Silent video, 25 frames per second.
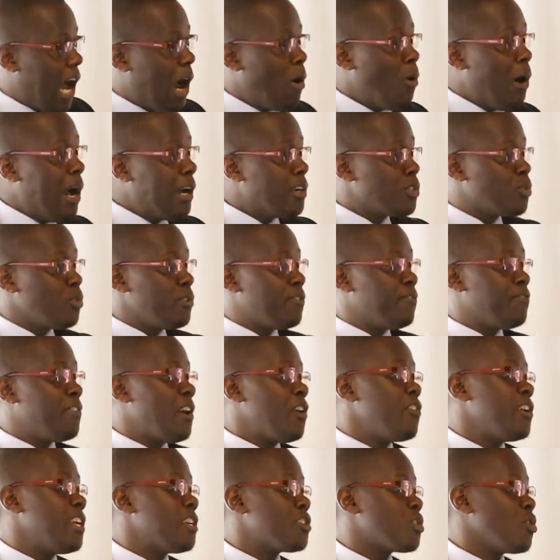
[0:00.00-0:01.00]
I worked with
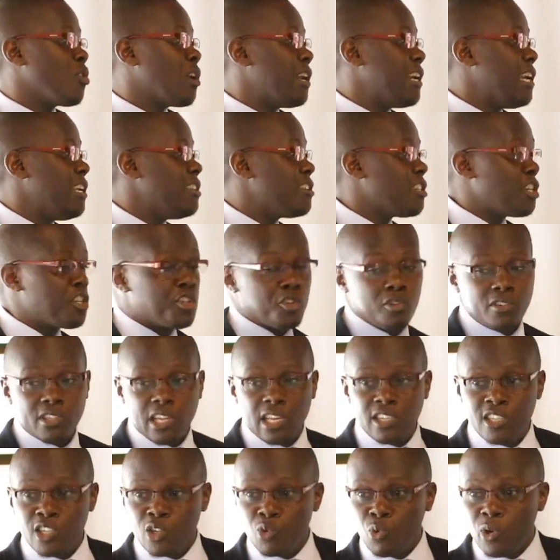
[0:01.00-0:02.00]
various
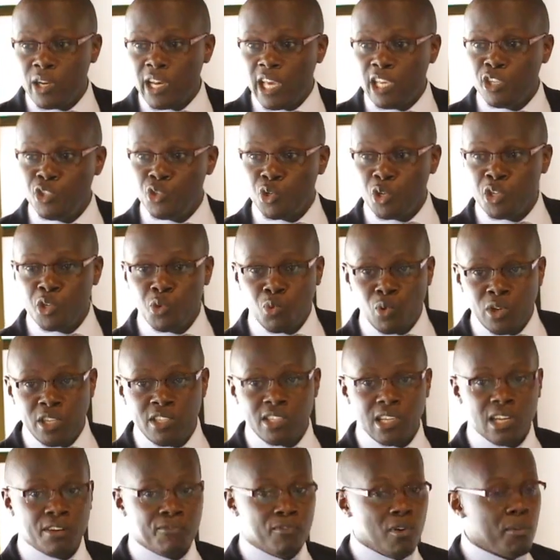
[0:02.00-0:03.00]
organizations until when I joined
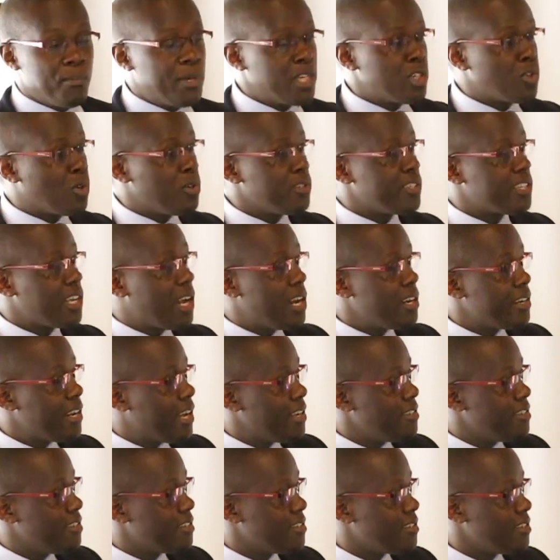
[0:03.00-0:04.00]
Wins at Development
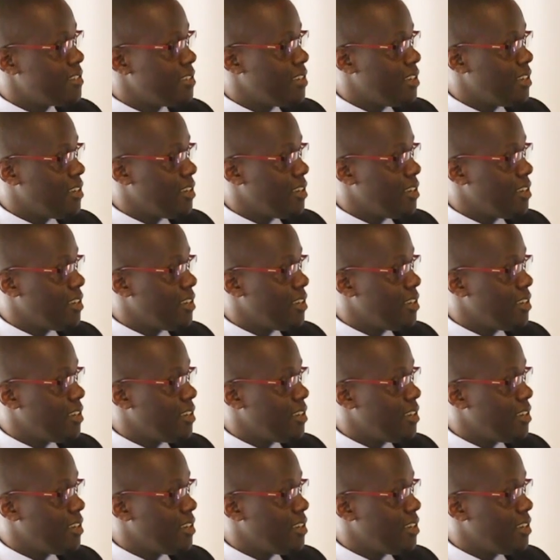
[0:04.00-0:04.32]
Consultants.